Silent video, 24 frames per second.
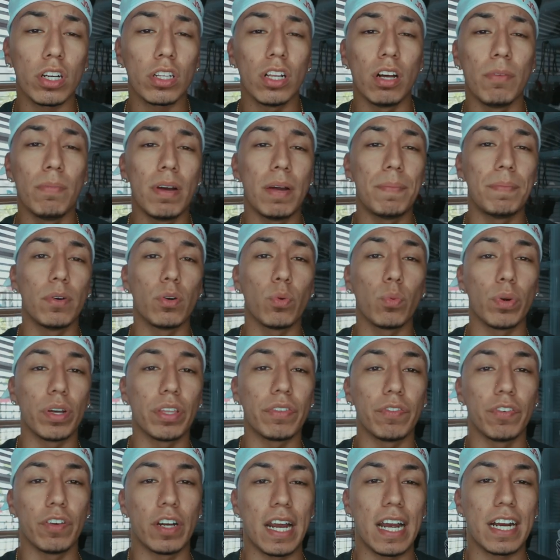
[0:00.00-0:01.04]
Club member
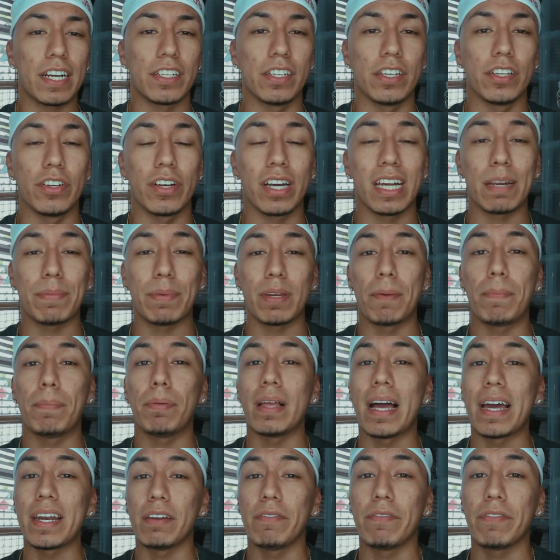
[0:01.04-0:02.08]
with Foot Action. You got to be a
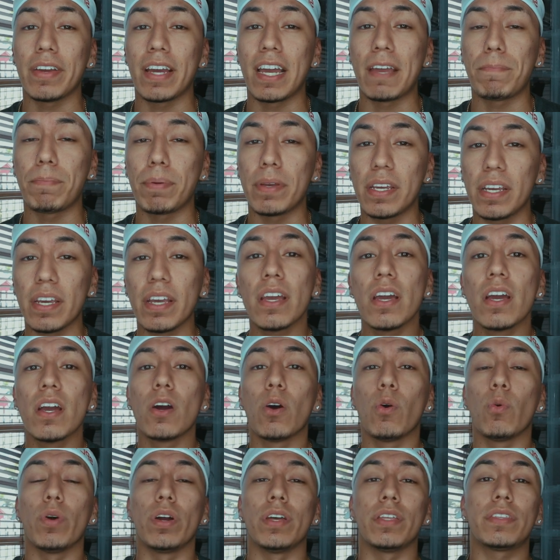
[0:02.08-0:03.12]
Platinum VIP
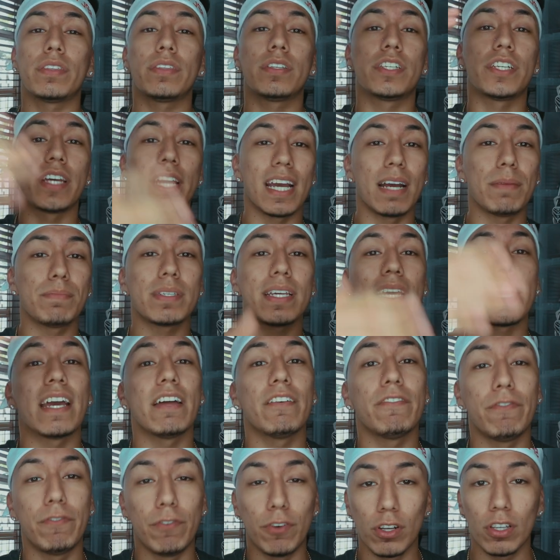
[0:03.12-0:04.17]
with Champs
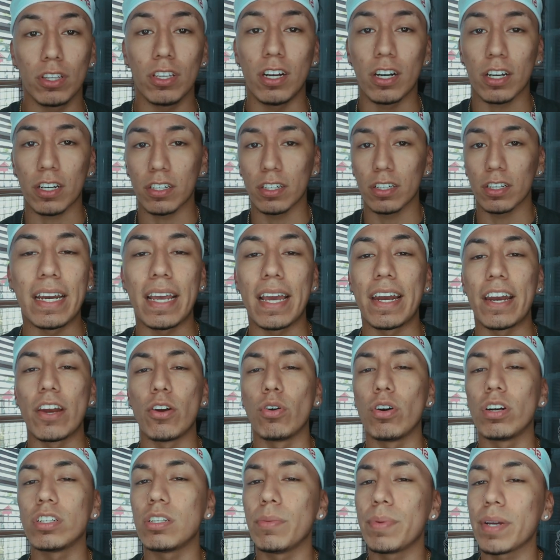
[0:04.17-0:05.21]
and Foot Locker. And in
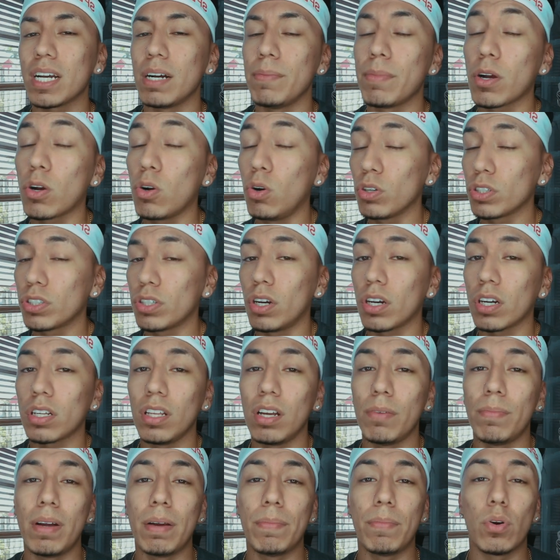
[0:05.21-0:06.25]
order to become a Gold Star
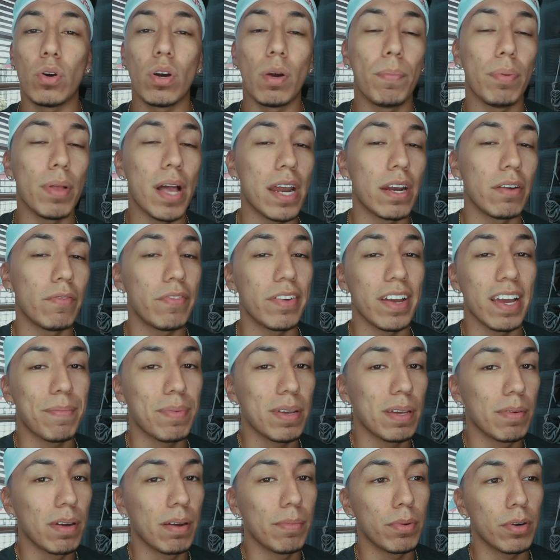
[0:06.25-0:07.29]
Club member or a Platinum VIP
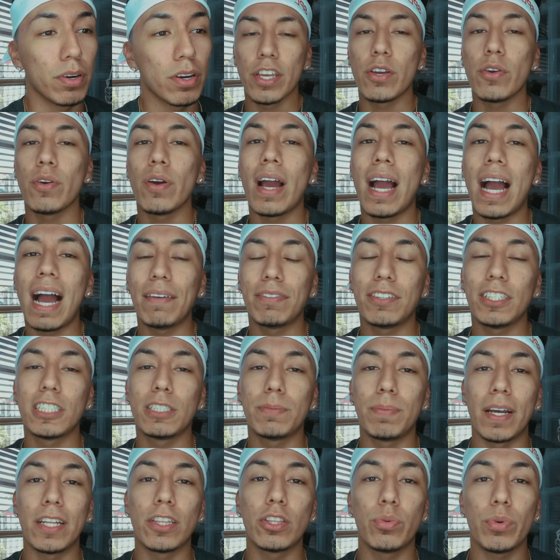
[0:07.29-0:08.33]
member, you have to
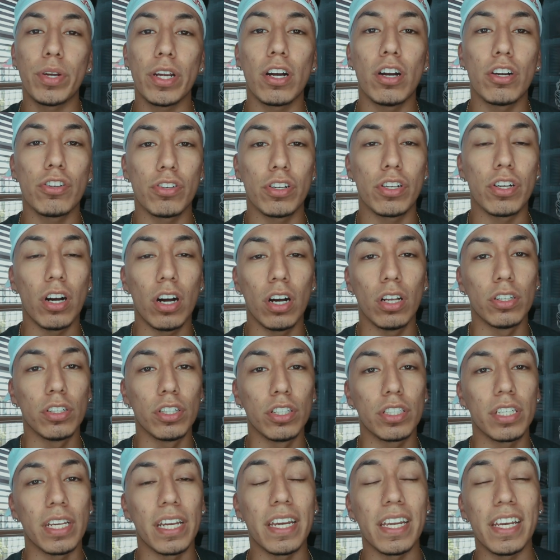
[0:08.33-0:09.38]
spend
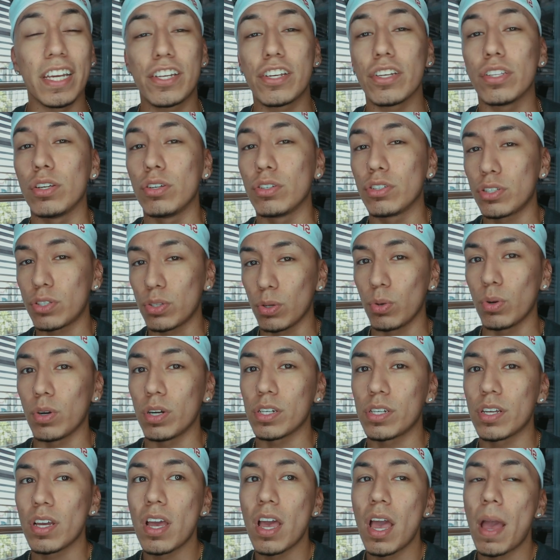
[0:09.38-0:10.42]
$300 in each of those
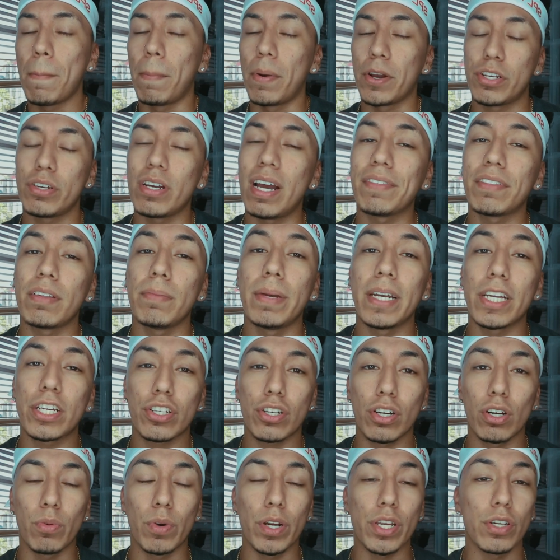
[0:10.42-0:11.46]
stores. But you have to make
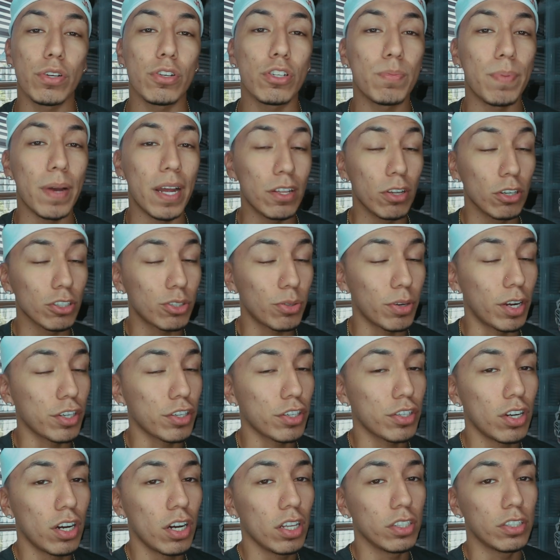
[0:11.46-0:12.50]
sure when you spend those
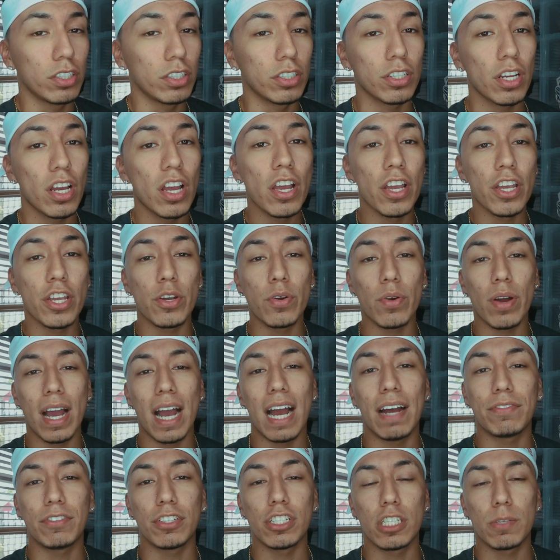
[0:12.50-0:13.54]
$300, you
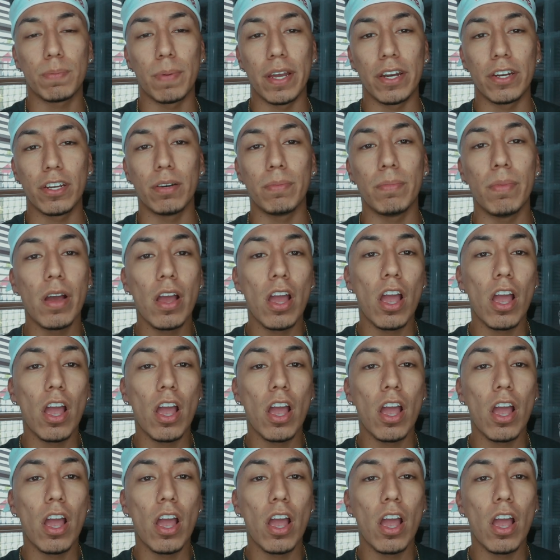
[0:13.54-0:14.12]
have to spend them